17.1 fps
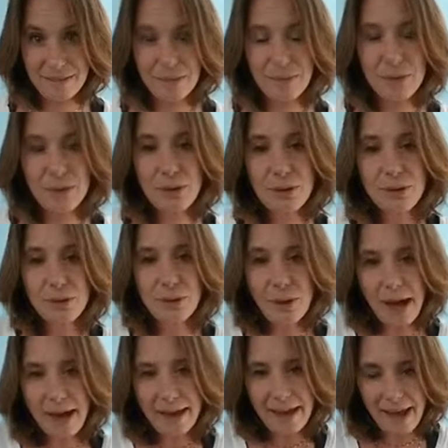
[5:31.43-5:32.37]
with
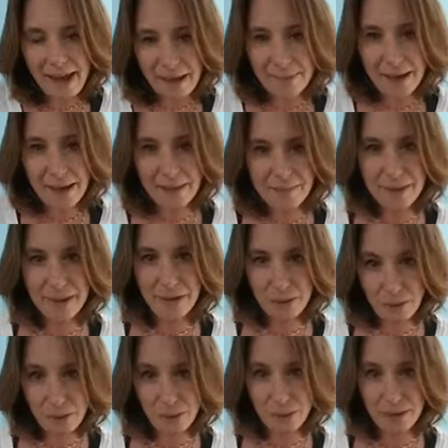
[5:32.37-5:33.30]
who I am at my
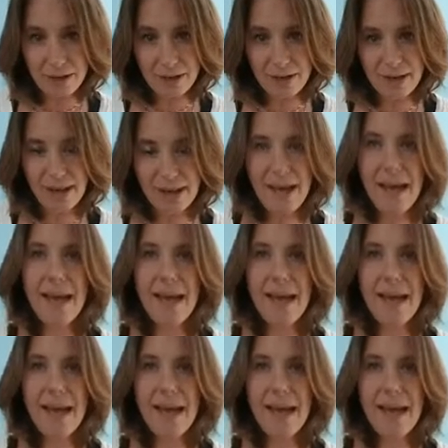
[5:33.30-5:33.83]
core,